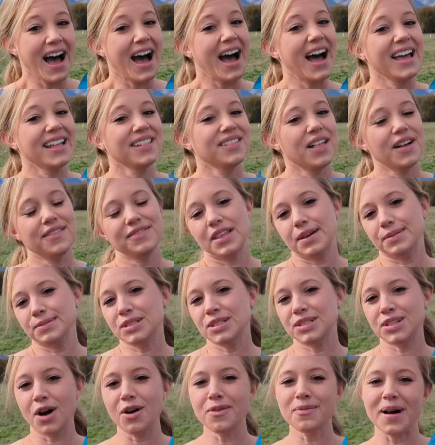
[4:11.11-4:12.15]
I love them
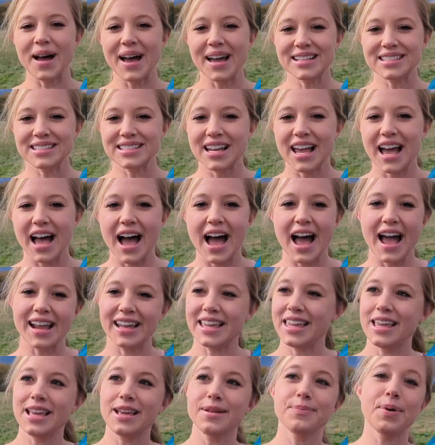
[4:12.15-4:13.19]
so much, I
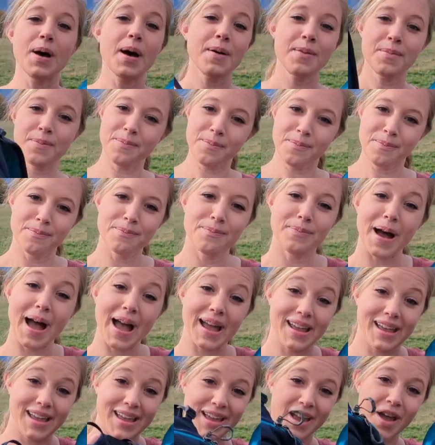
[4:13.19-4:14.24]
keep
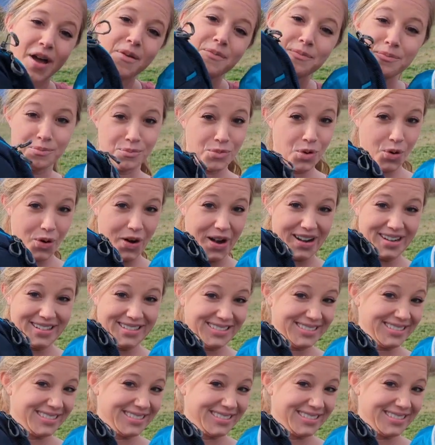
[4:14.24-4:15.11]
buying more.